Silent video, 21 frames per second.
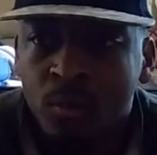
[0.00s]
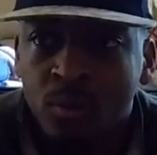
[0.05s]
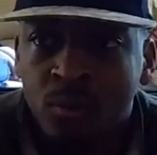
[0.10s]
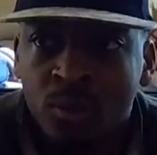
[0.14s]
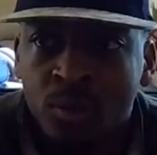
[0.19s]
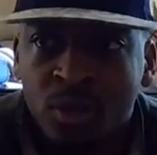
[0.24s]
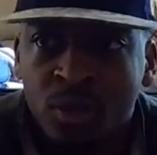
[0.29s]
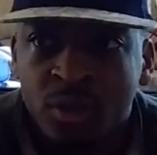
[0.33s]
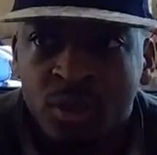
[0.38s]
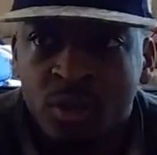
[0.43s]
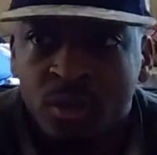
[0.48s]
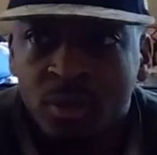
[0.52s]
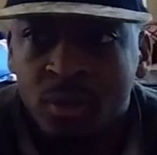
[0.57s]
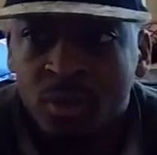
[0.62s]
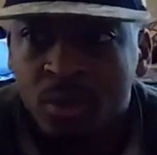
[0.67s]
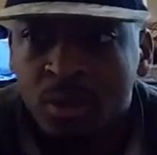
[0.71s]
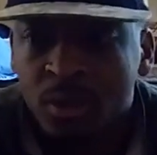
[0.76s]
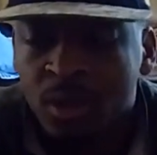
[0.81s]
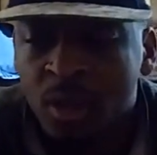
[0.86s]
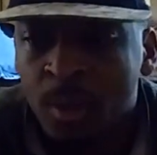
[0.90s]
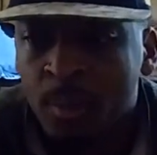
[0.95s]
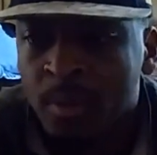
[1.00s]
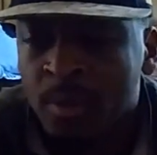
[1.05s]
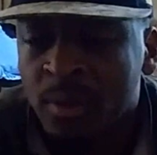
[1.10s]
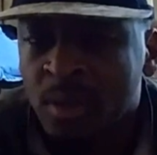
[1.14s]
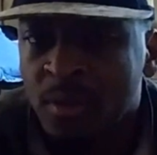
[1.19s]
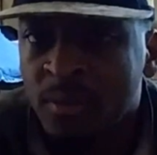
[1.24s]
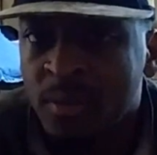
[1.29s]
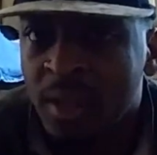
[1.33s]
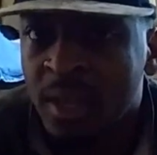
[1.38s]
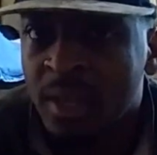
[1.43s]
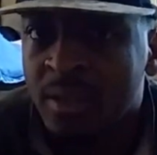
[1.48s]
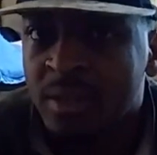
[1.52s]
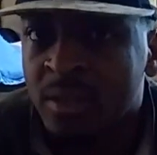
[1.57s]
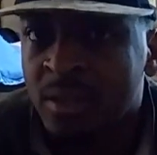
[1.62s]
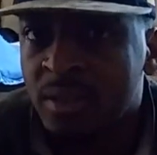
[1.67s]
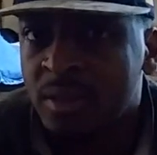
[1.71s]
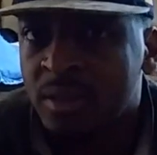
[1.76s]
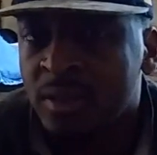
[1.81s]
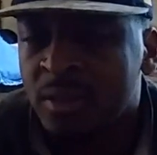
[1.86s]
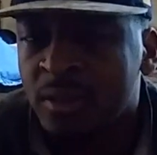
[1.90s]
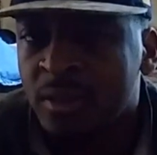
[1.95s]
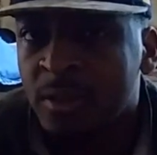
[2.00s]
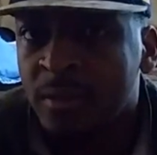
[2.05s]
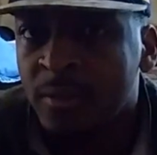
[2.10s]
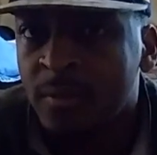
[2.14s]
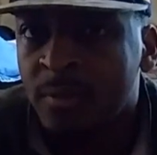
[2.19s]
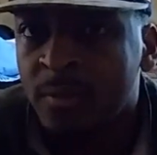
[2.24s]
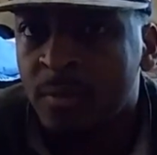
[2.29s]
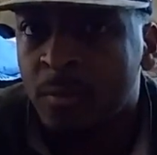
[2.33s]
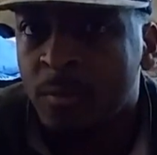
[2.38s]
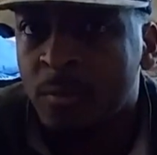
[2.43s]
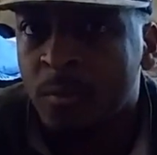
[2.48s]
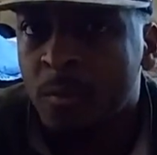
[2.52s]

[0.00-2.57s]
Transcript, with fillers: we're just coming to the realization of